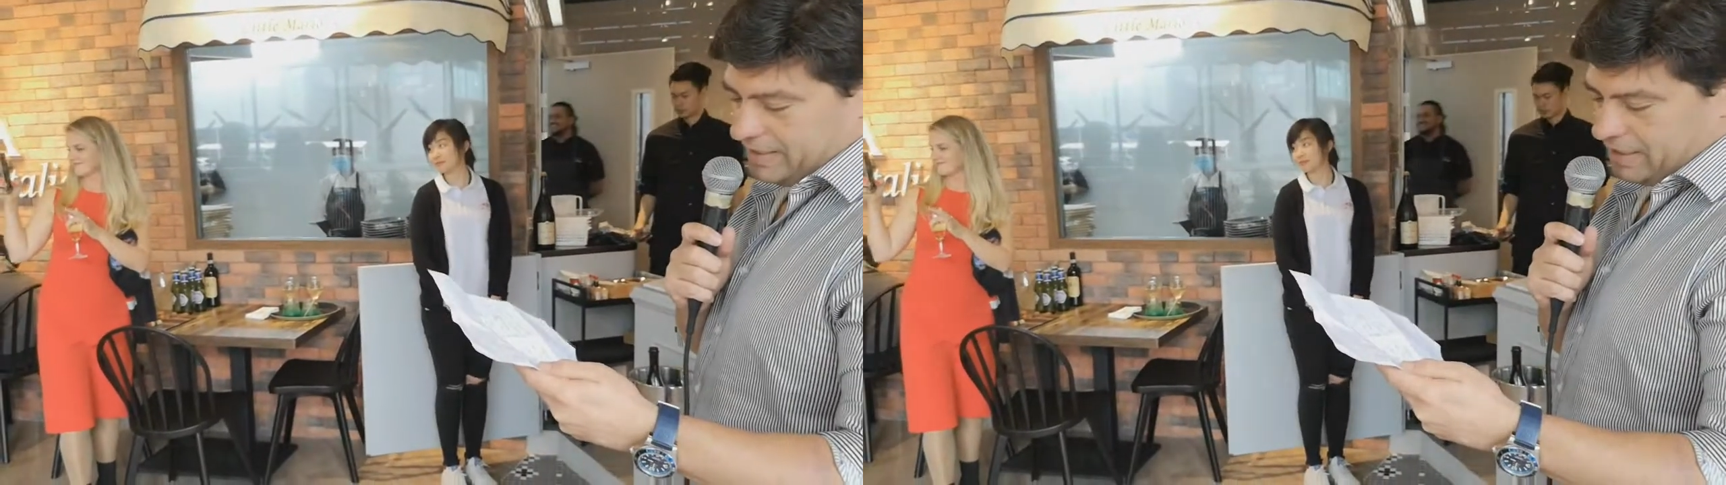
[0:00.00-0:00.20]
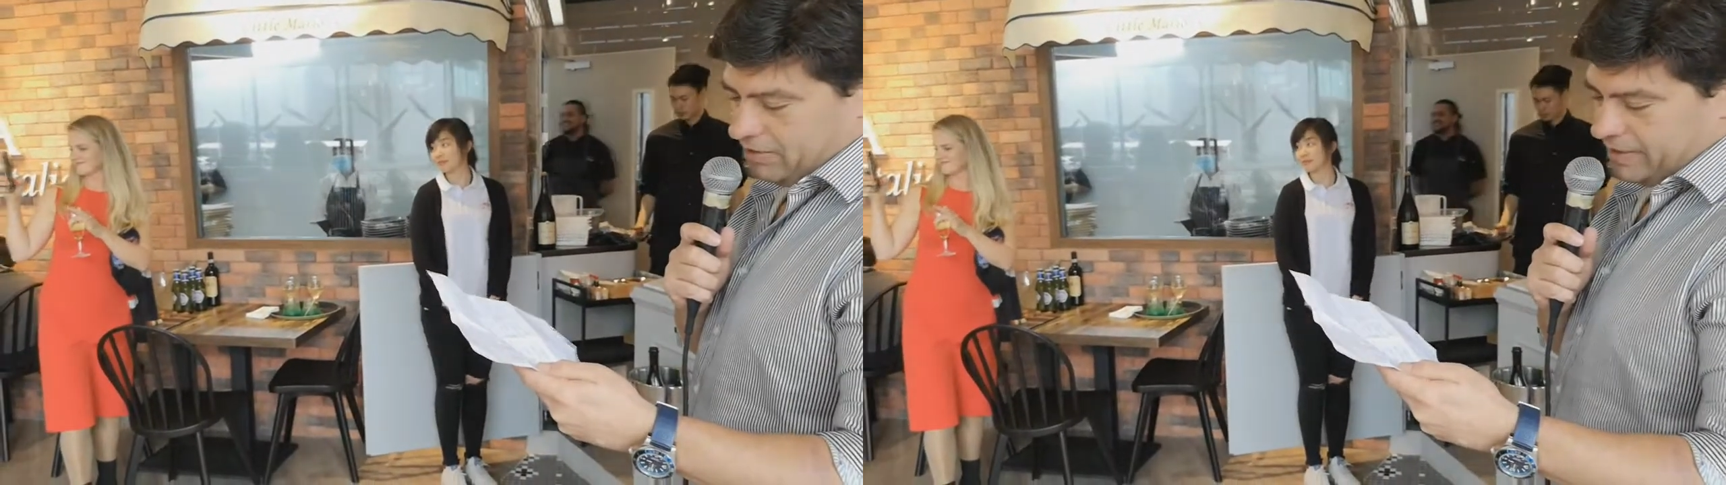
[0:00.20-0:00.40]

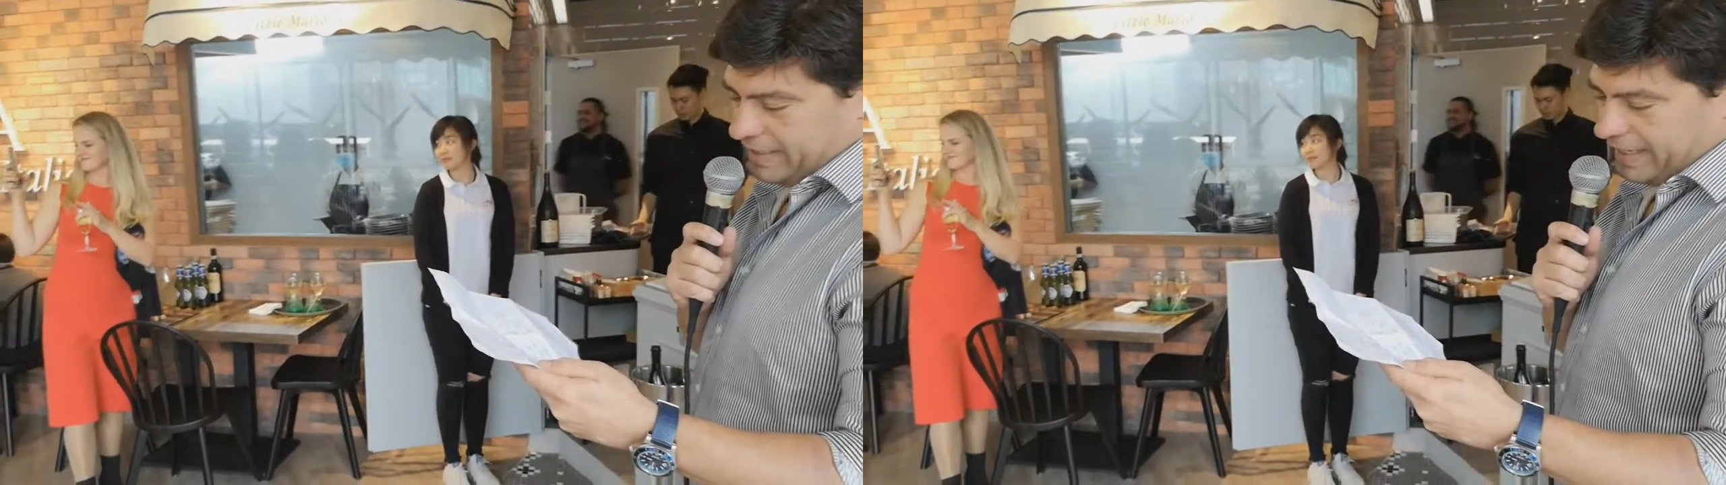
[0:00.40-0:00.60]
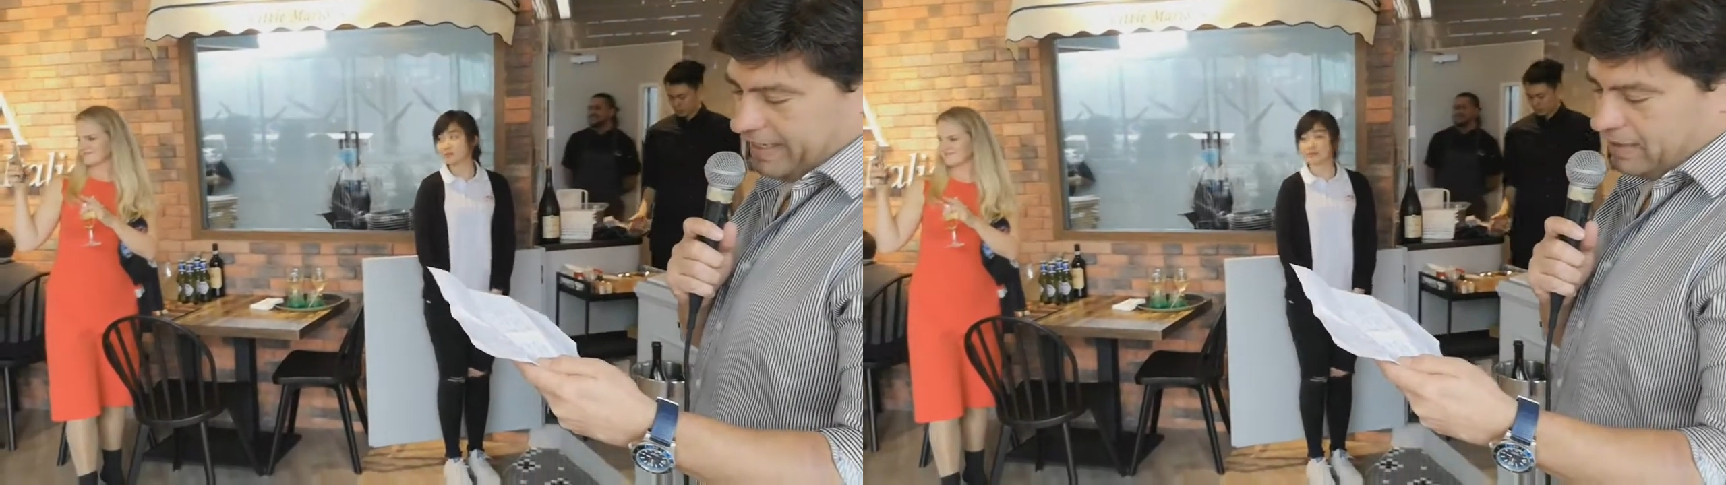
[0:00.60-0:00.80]
serious
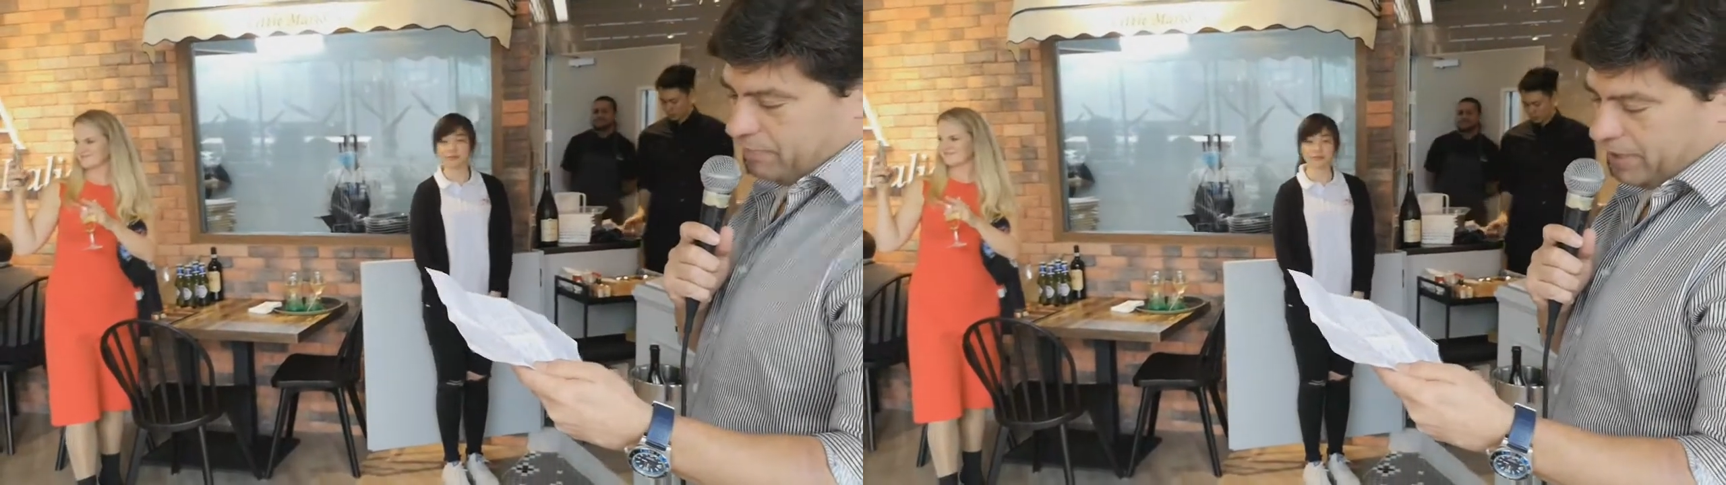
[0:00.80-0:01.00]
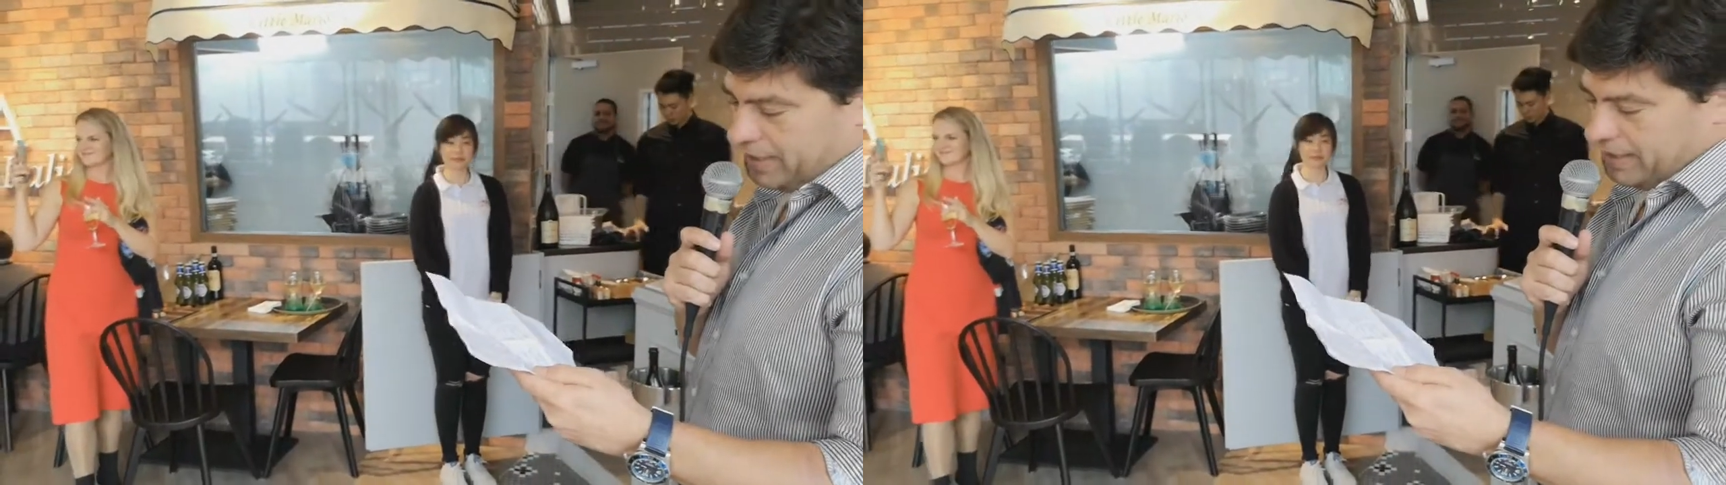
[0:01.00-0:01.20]
kick in the
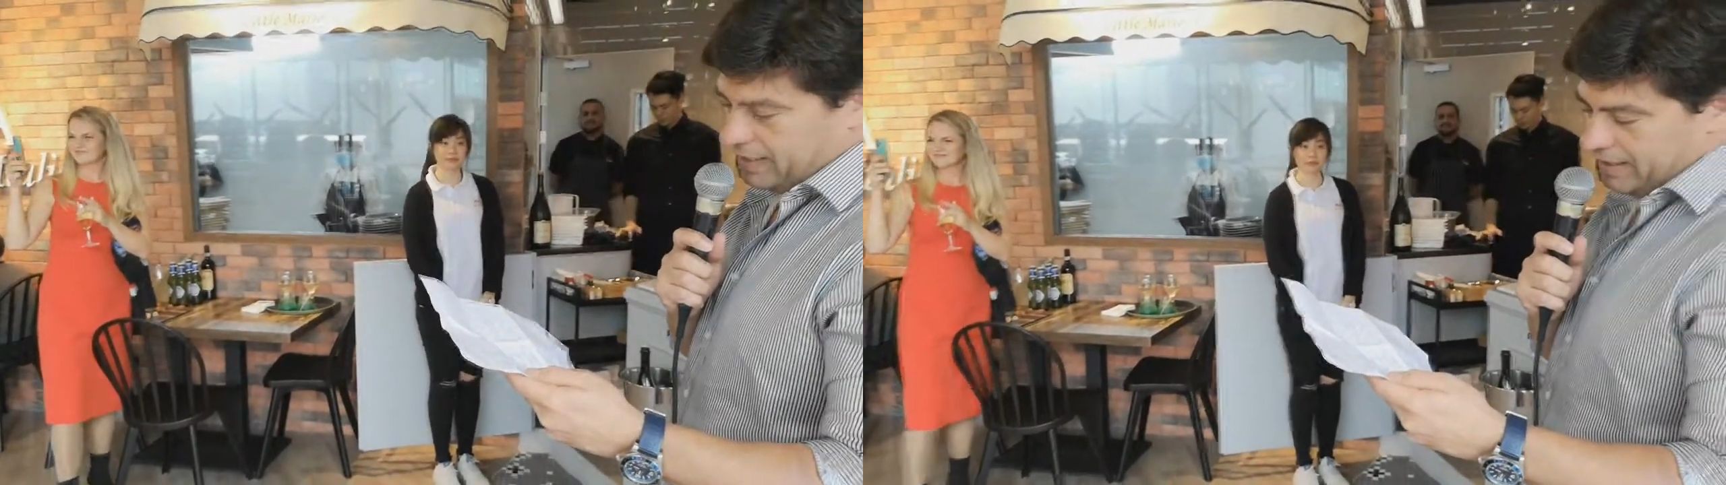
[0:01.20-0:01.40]
butt